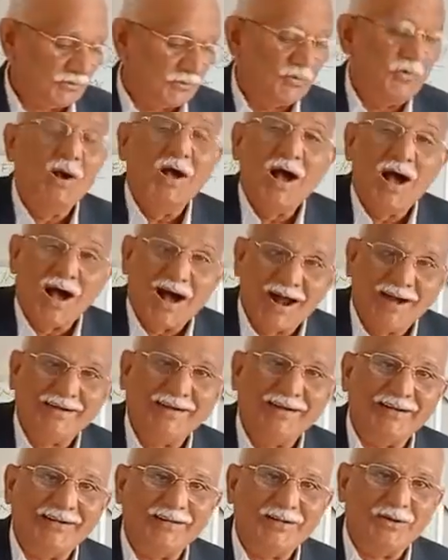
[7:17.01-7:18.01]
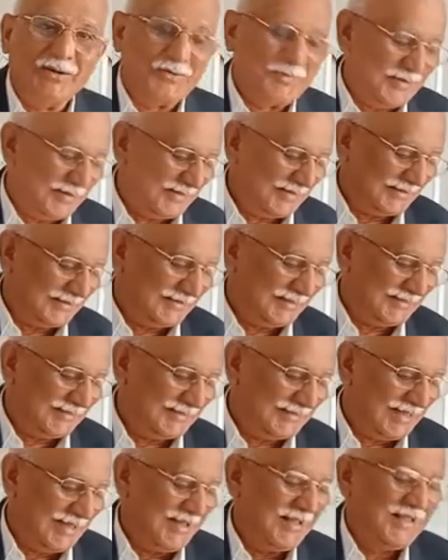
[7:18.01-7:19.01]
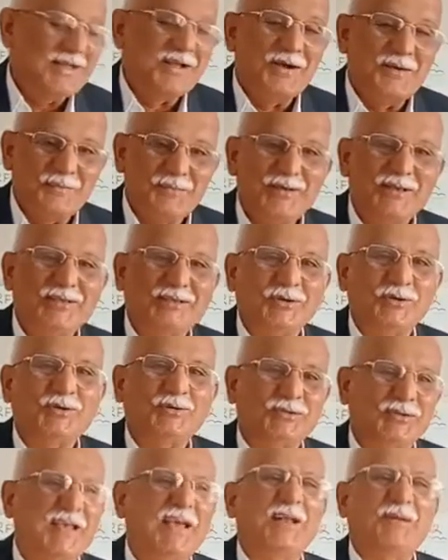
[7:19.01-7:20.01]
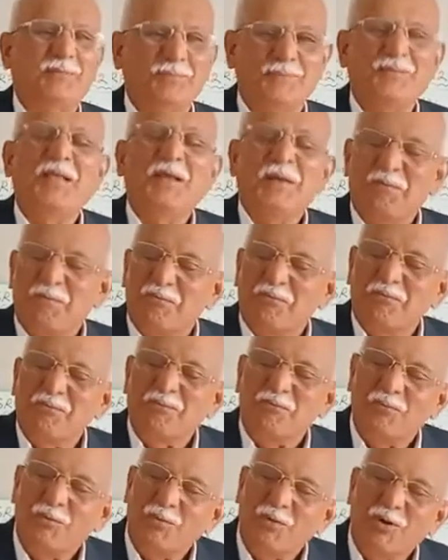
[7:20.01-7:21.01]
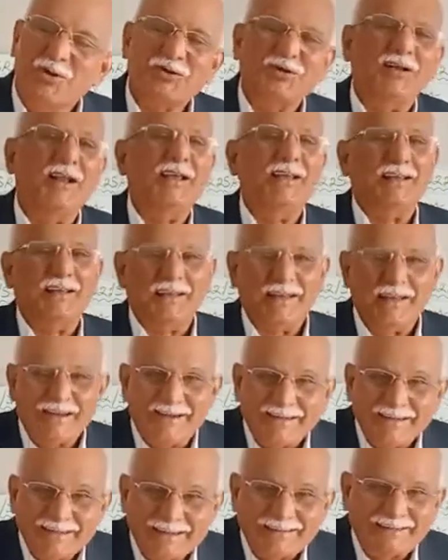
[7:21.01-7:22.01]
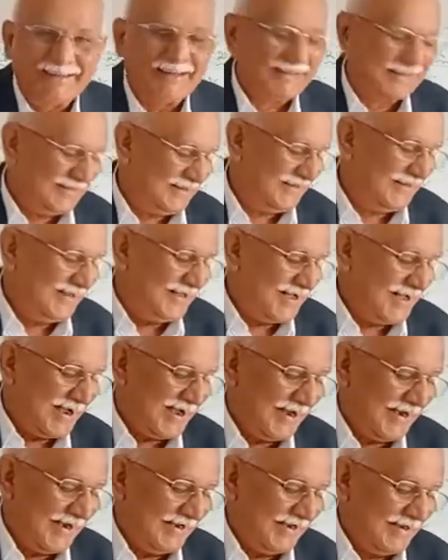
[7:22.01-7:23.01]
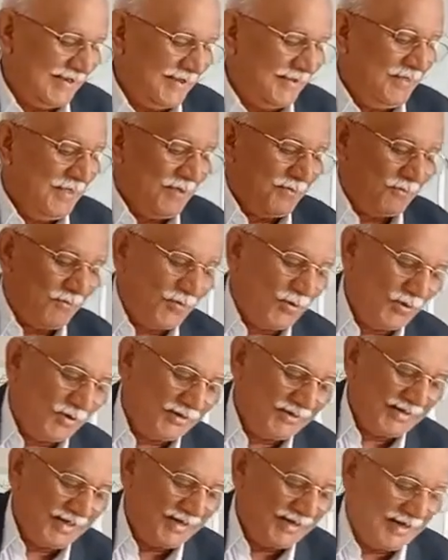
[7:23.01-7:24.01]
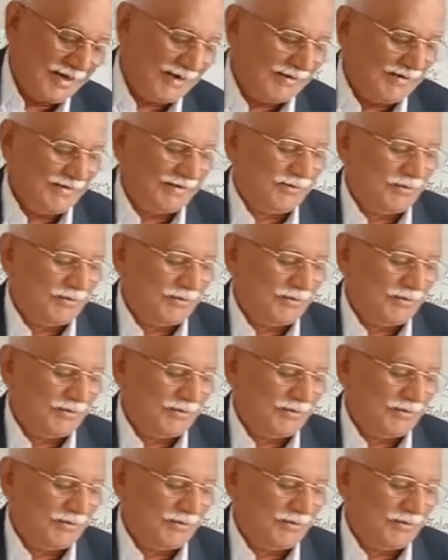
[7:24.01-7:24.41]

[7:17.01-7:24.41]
to 100 kilometers is the meso scale. Most likely a district, and more than 100